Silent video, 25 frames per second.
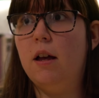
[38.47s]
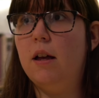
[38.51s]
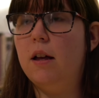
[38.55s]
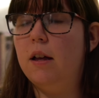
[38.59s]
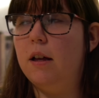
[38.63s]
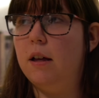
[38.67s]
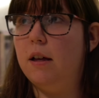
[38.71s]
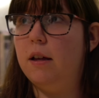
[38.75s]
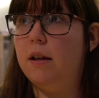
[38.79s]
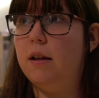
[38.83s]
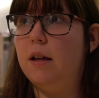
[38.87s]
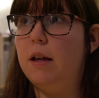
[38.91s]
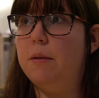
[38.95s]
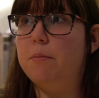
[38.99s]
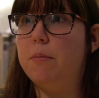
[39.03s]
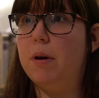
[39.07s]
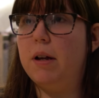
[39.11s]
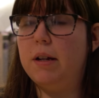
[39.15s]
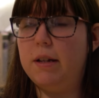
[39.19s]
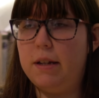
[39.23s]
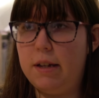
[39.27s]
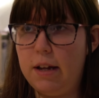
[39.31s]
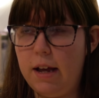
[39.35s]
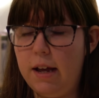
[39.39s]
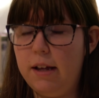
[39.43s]
And
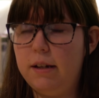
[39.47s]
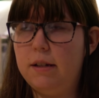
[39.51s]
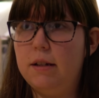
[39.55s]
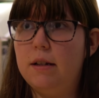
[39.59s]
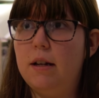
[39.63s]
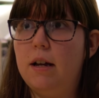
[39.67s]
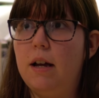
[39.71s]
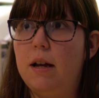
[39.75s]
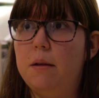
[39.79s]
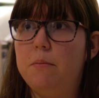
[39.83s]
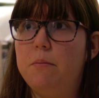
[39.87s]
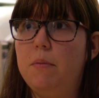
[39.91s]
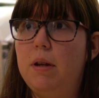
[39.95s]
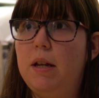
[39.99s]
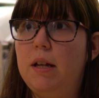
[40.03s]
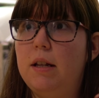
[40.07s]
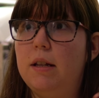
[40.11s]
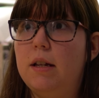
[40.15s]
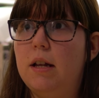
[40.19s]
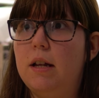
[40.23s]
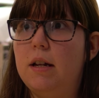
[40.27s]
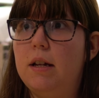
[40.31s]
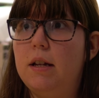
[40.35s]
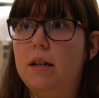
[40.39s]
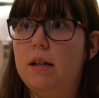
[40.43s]
by that I mean
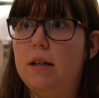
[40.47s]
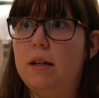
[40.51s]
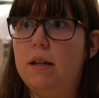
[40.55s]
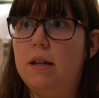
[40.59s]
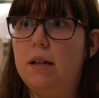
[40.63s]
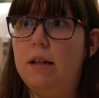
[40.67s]
that